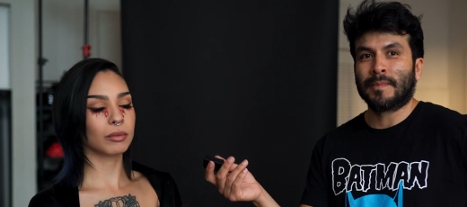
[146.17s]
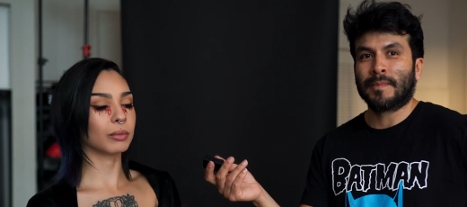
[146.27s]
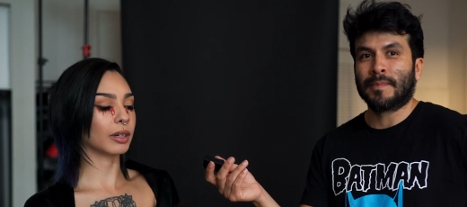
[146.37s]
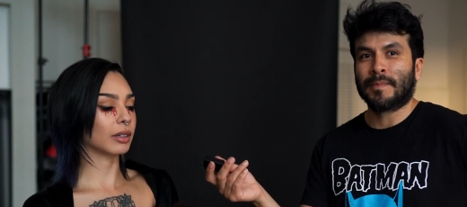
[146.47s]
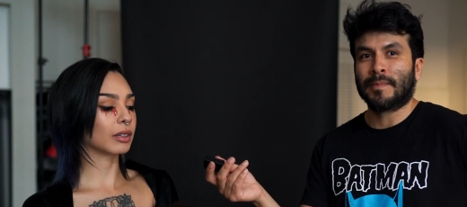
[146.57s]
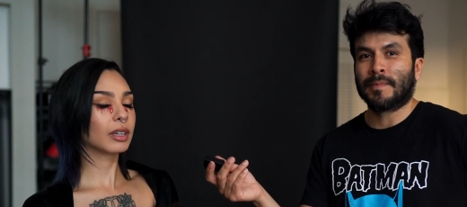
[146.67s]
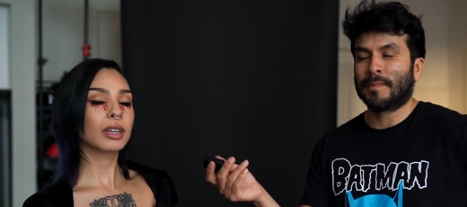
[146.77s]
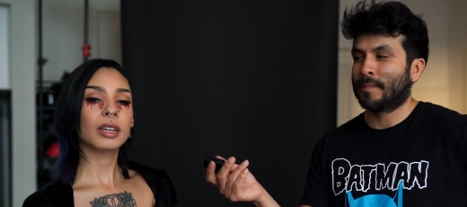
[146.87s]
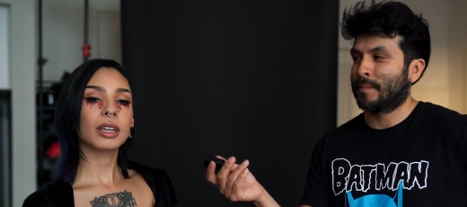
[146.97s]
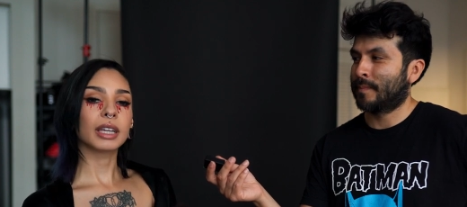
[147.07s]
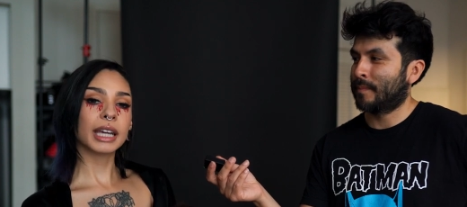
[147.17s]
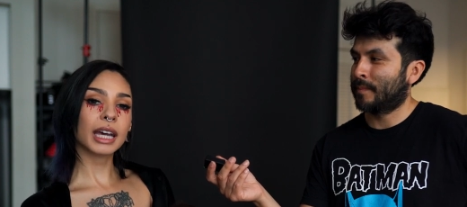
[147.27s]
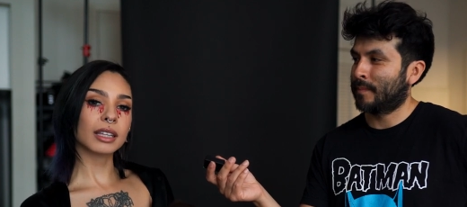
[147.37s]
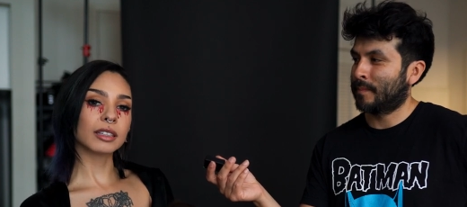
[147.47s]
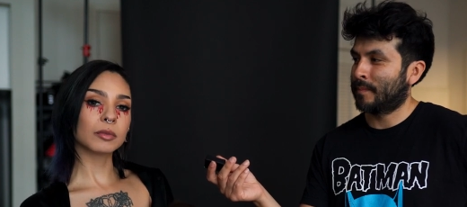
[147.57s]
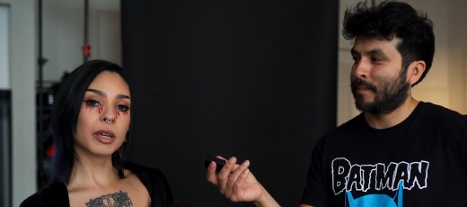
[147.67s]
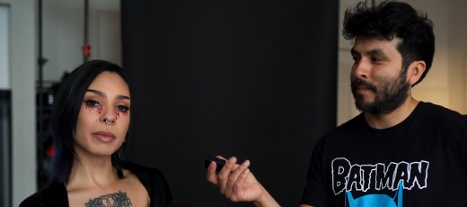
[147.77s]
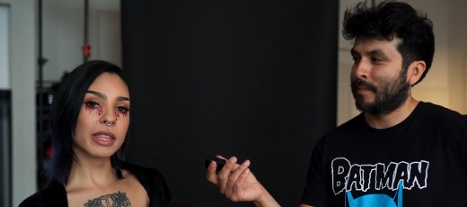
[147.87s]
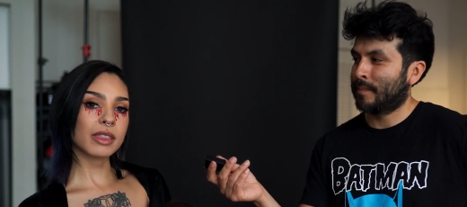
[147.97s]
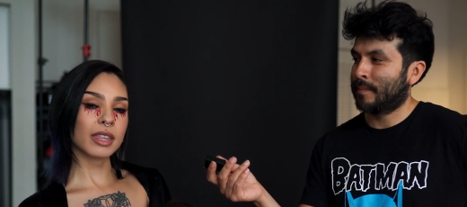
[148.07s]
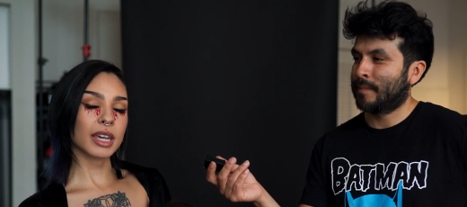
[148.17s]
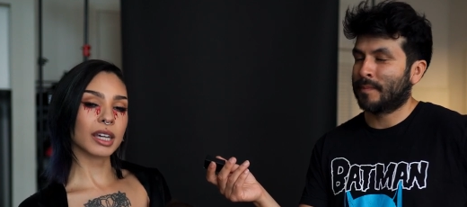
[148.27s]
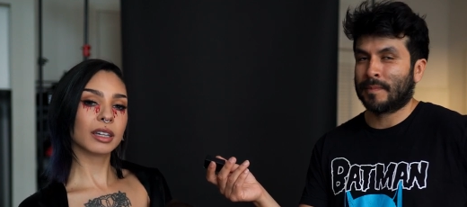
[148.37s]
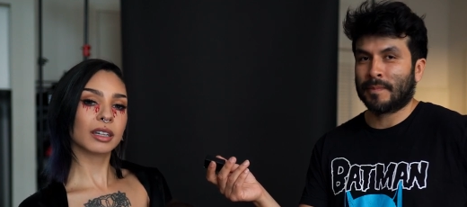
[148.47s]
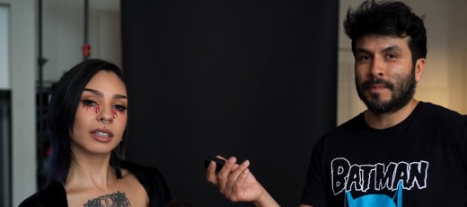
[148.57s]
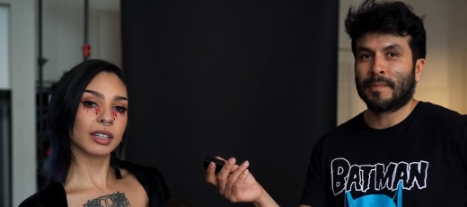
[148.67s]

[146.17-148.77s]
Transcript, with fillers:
Speaker 1: But yeah, that's my main thing.